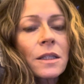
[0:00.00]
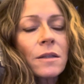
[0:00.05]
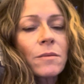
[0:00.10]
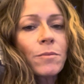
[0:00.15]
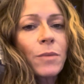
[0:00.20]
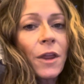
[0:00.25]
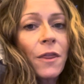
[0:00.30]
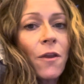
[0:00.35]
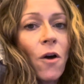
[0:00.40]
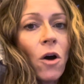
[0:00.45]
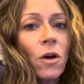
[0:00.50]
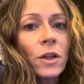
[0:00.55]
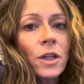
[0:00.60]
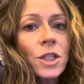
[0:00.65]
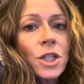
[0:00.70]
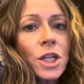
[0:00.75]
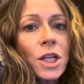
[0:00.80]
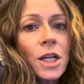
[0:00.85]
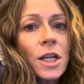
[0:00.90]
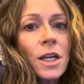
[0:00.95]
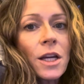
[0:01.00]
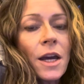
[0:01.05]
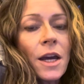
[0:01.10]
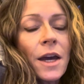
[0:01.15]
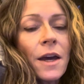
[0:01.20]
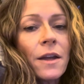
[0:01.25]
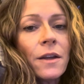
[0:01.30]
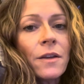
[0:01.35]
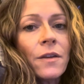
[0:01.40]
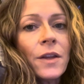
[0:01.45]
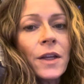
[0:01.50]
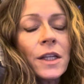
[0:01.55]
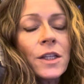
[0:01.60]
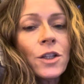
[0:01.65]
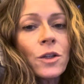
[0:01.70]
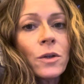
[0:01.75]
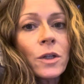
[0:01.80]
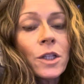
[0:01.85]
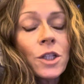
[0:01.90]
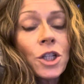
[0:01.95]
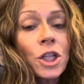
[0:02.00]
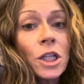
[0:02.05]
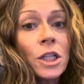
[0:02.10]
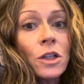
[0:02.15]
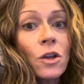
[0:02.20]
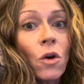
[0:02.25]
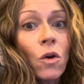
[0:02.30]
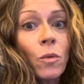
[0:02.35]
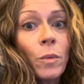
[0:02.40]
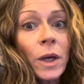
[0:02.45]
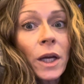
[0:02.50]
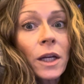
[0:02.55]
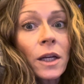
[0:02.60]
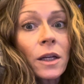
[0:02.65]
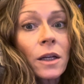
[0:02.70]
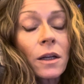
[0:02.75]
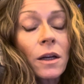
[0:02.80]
pathology, and they do a genomic